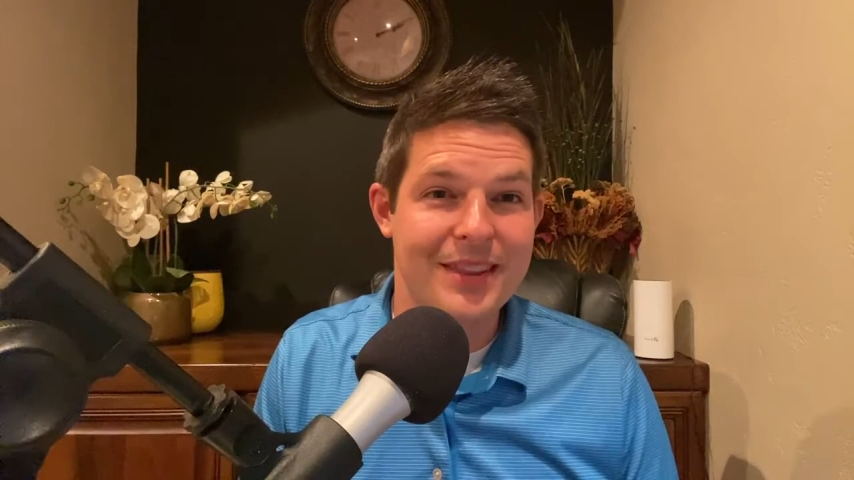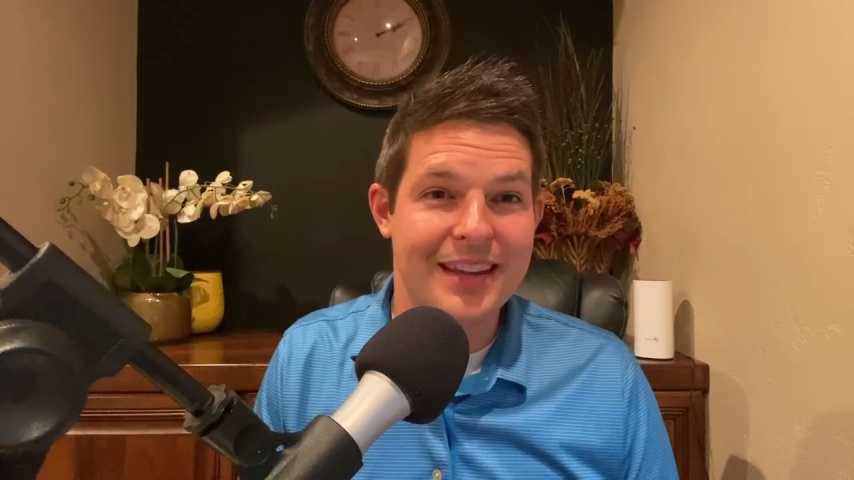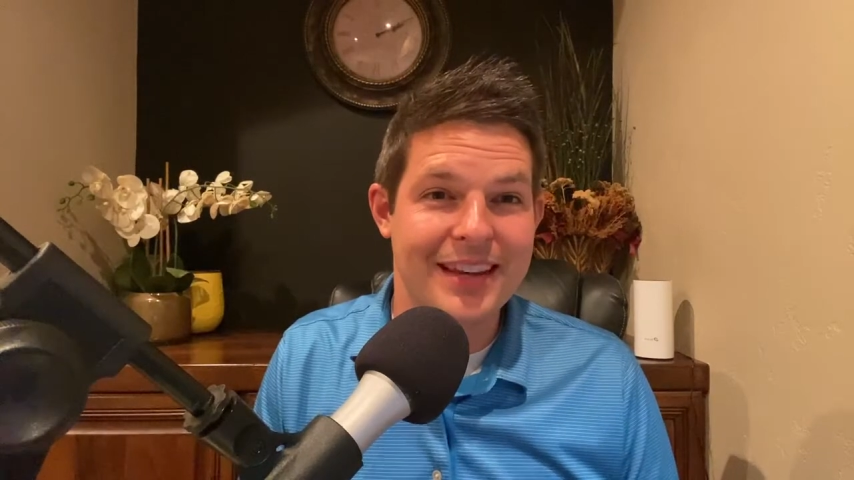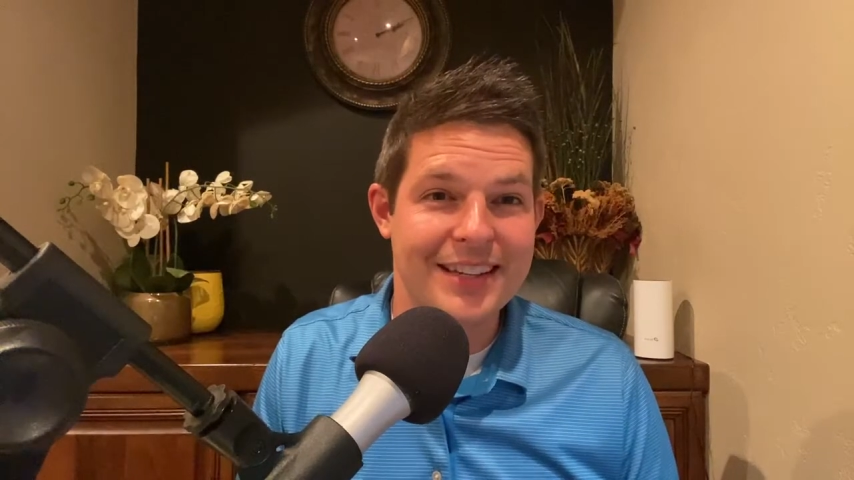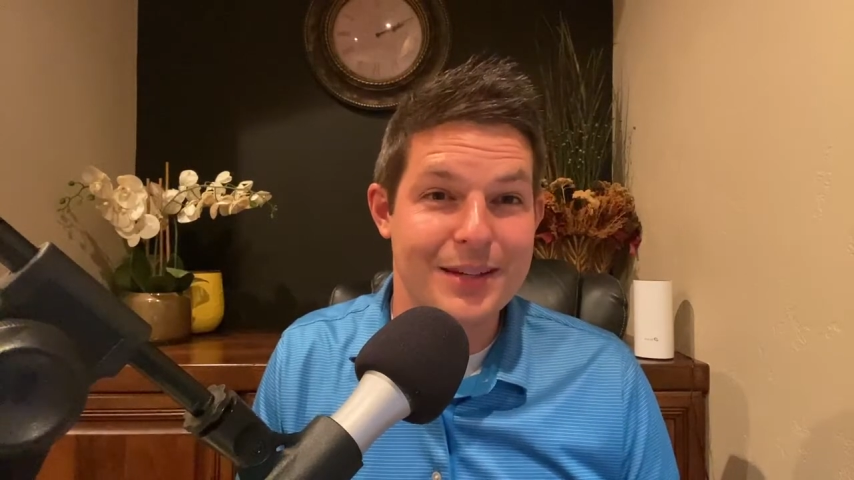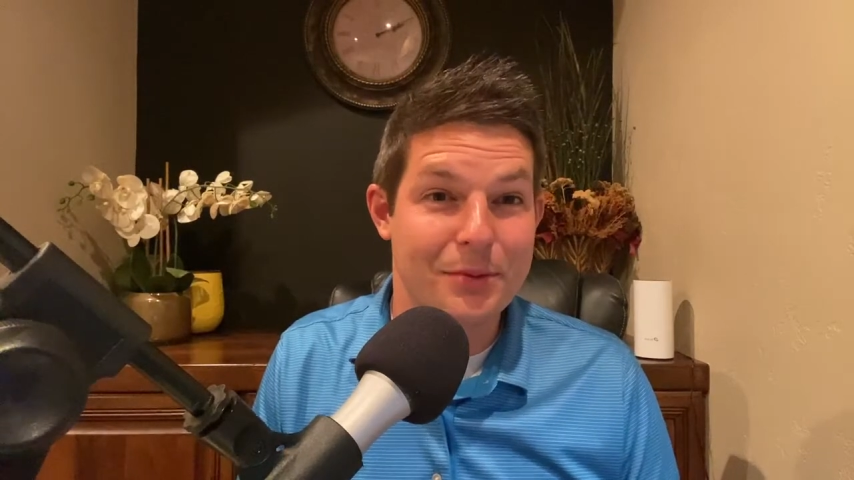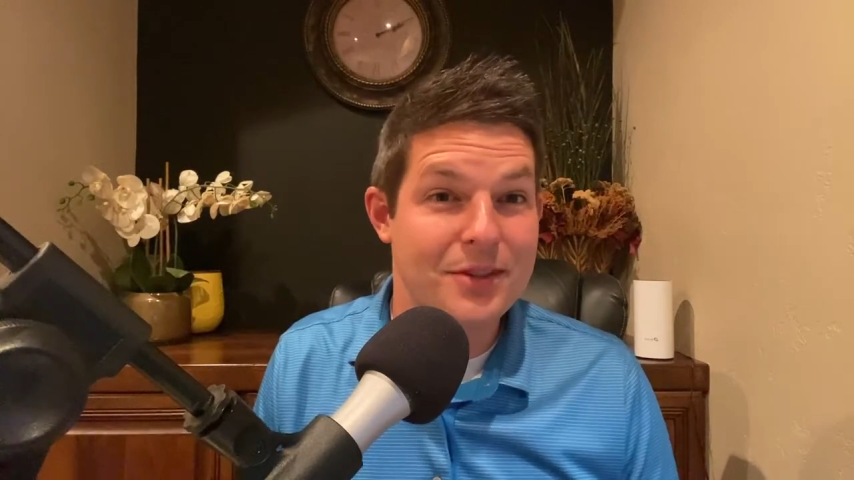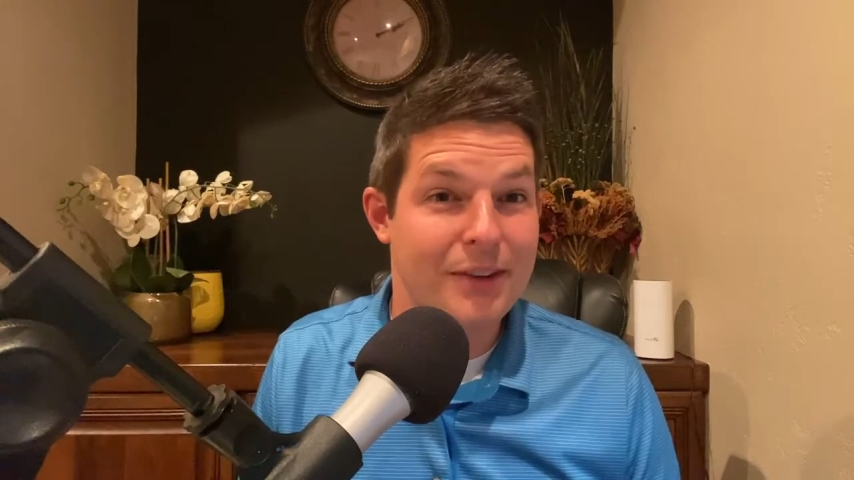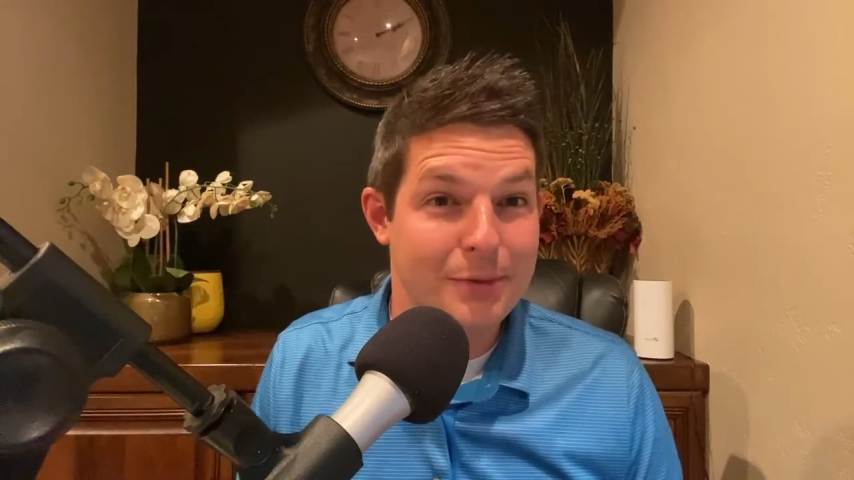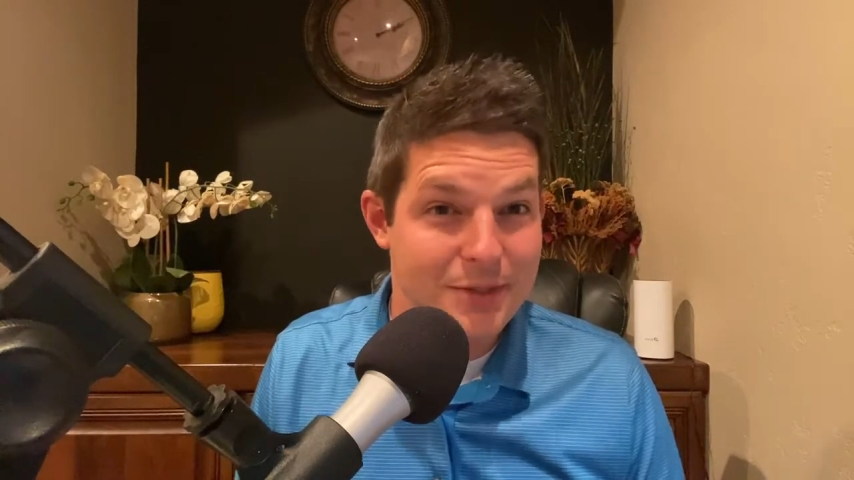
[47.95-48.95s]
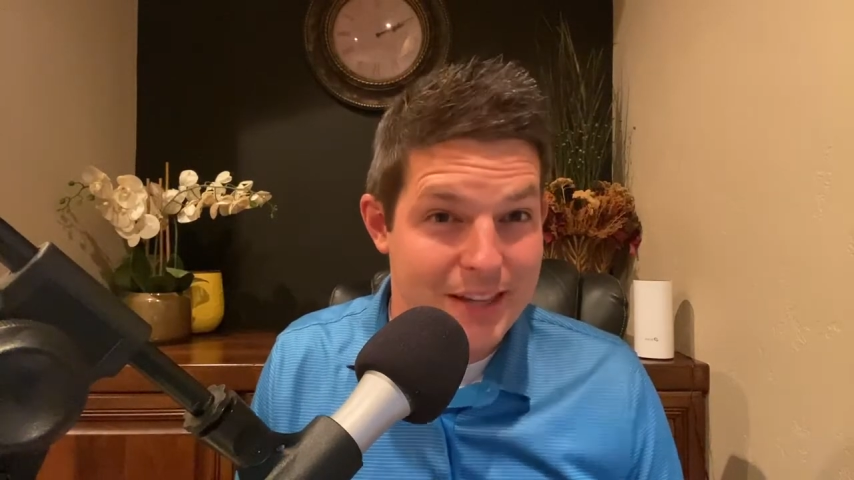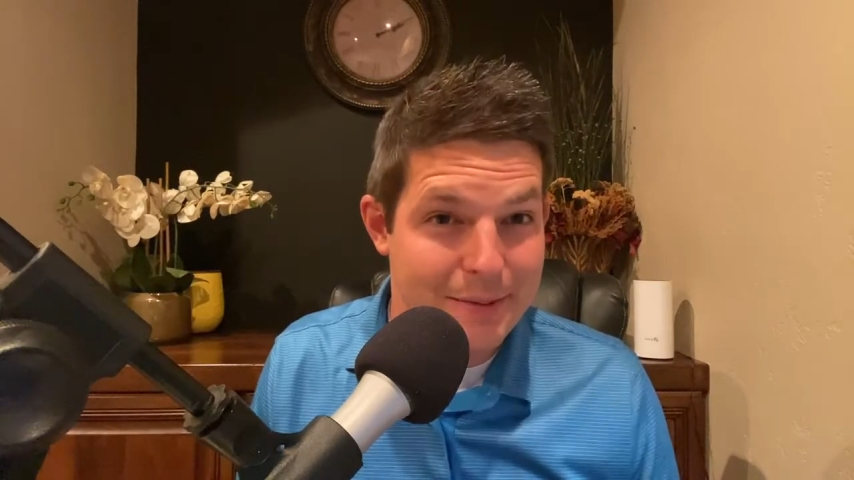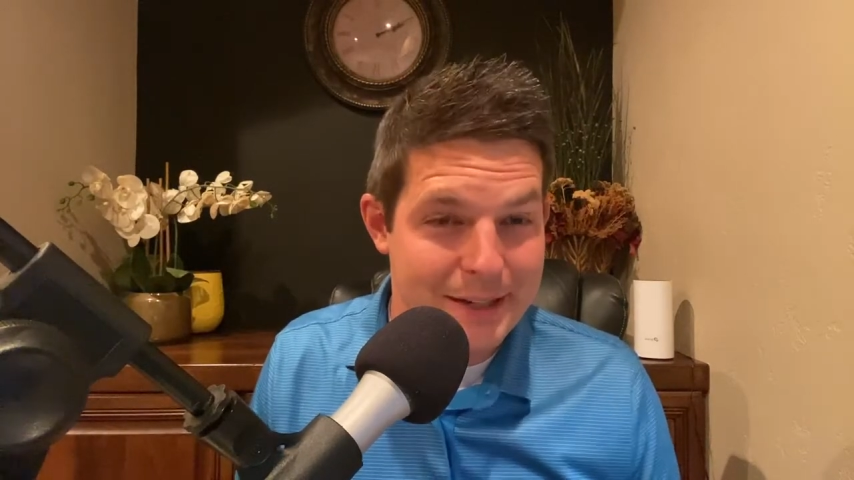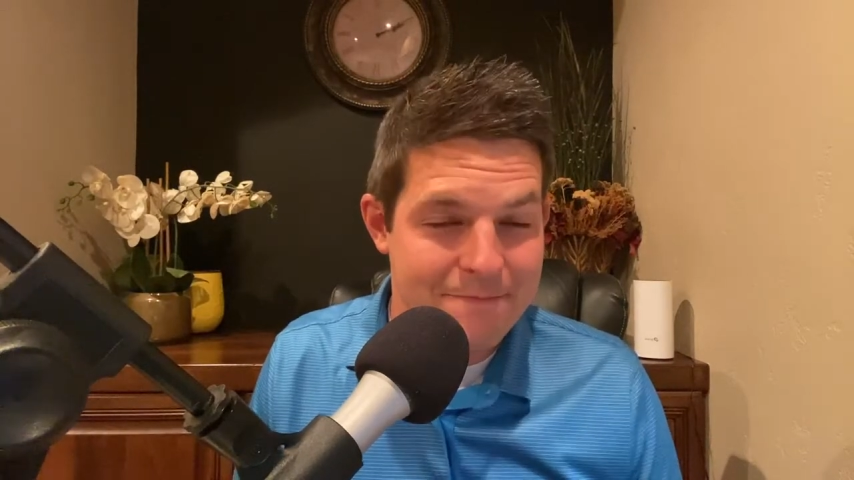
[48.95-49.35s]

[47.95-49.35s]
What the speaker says: the Summer Survival Summit.